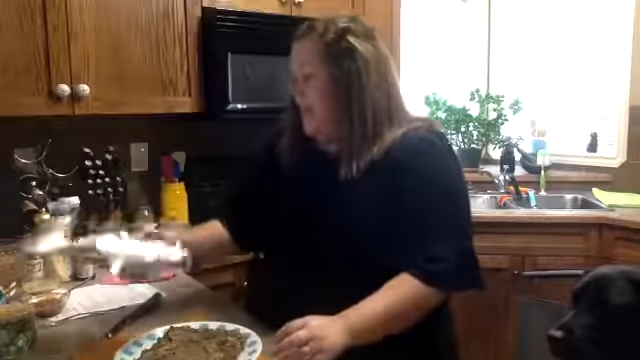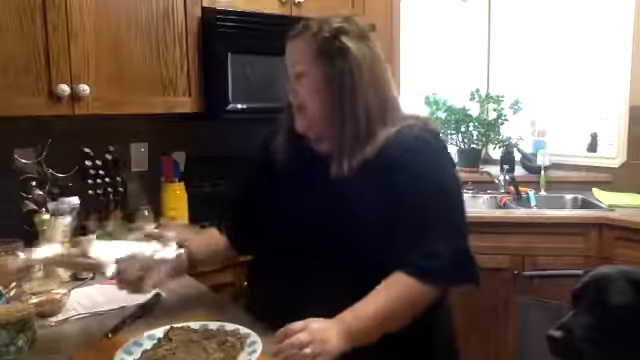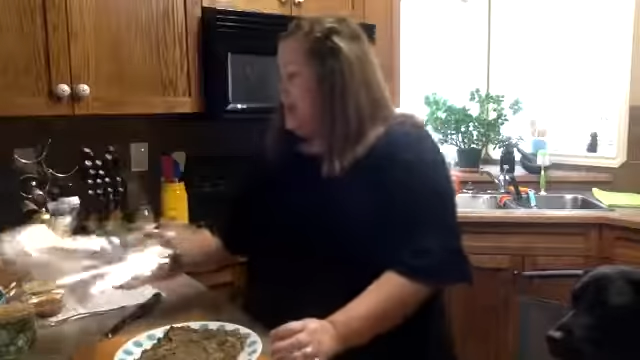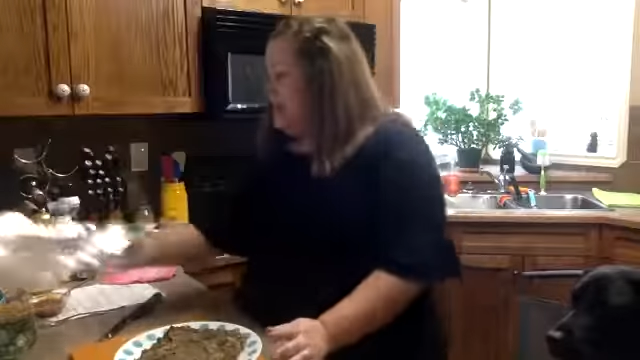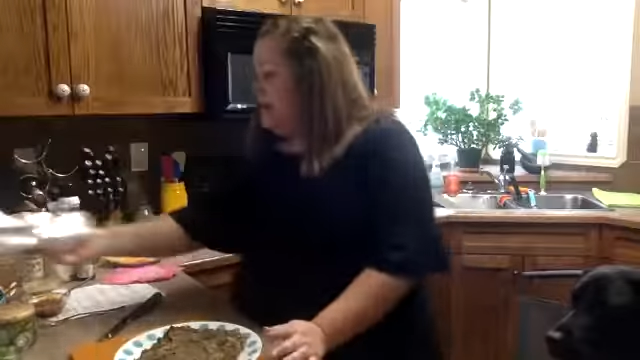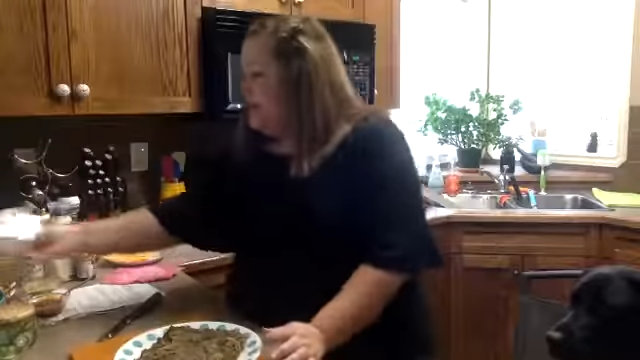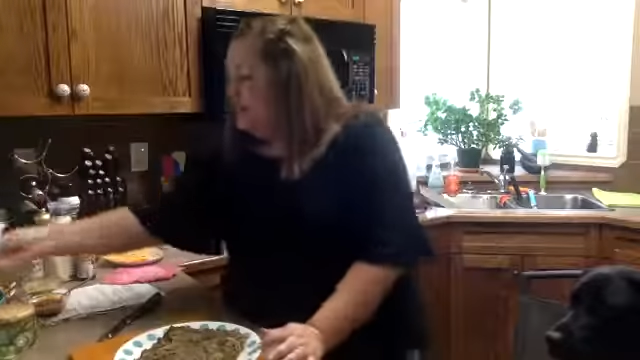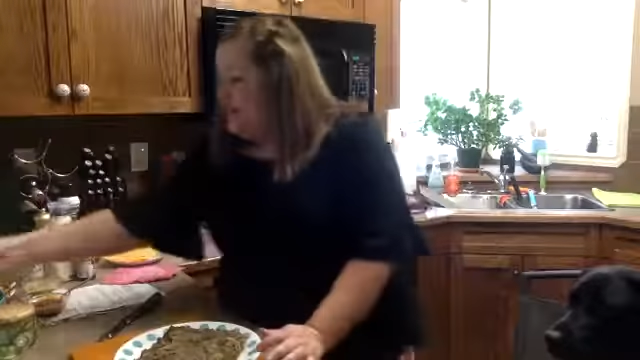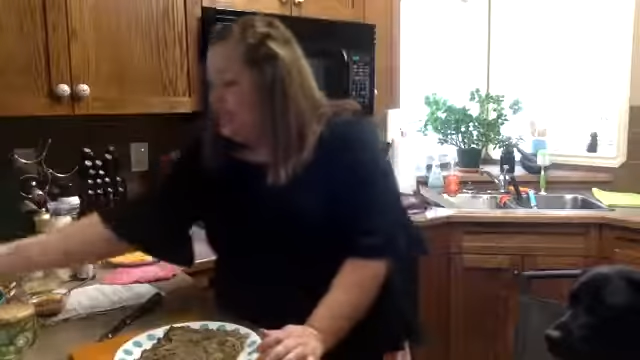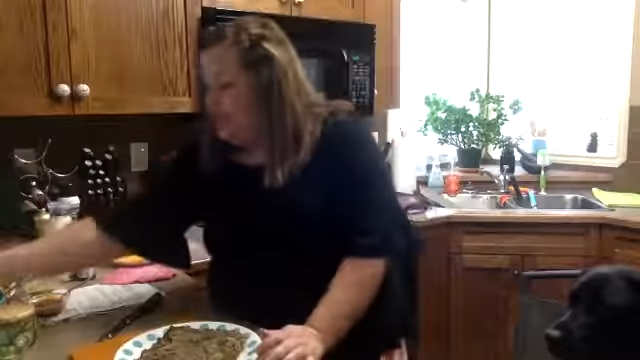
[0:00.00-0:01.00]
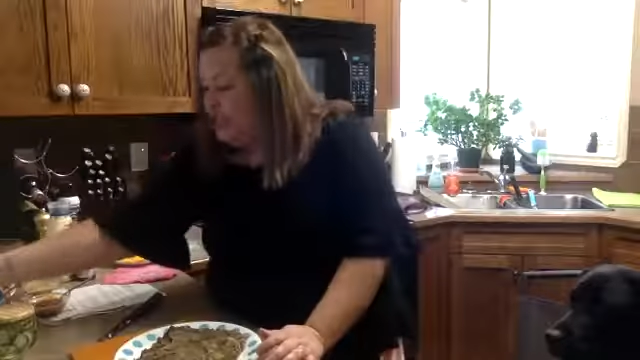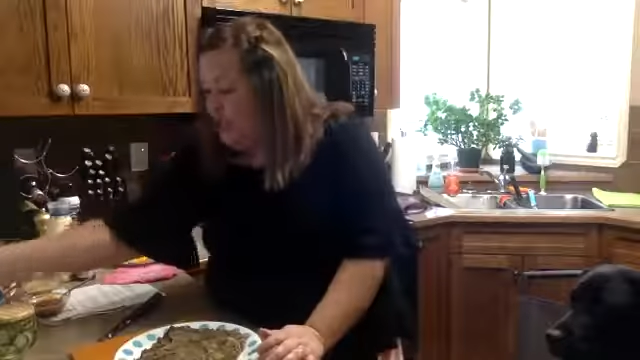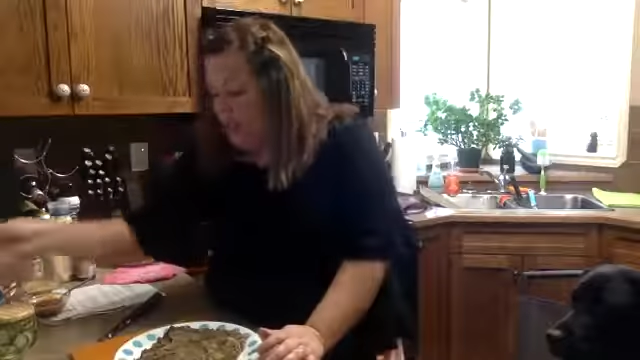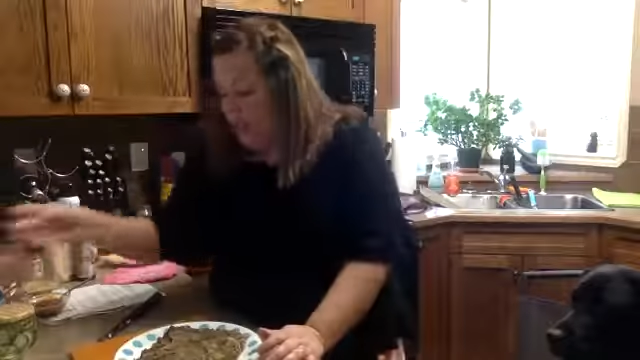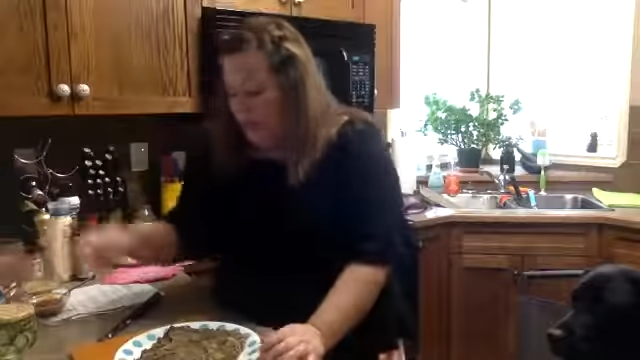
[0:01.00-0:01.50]
And now I want to just
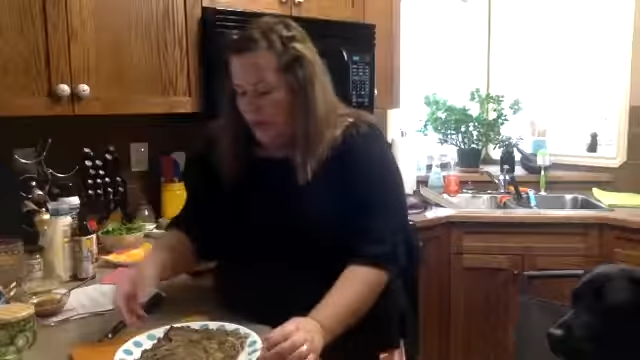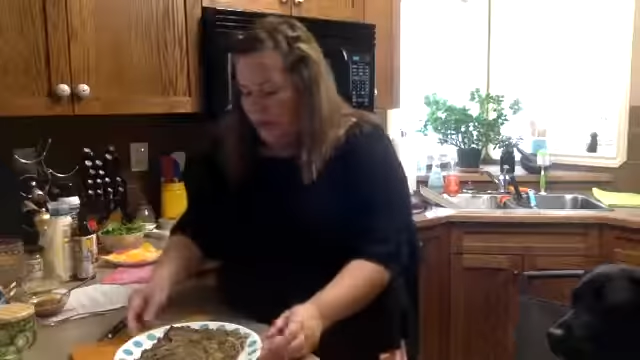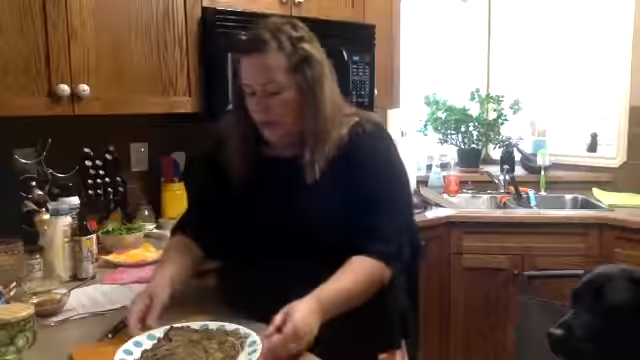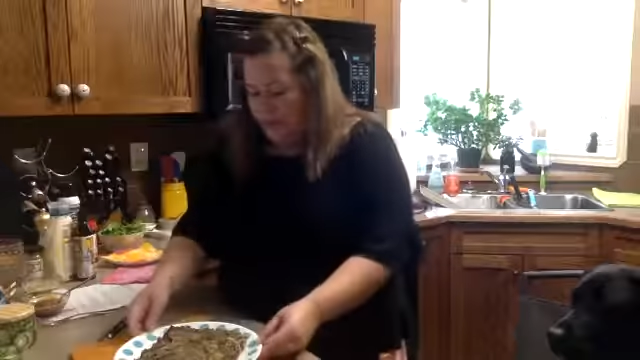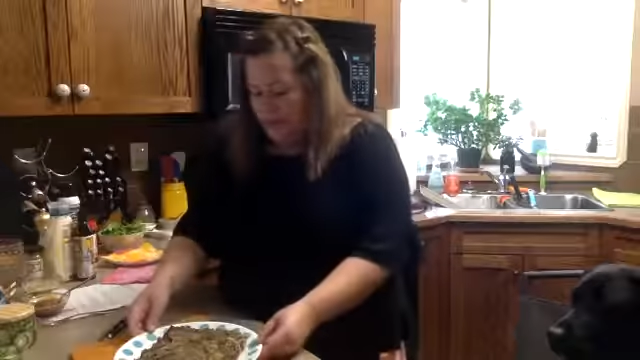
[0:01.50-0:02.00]
show you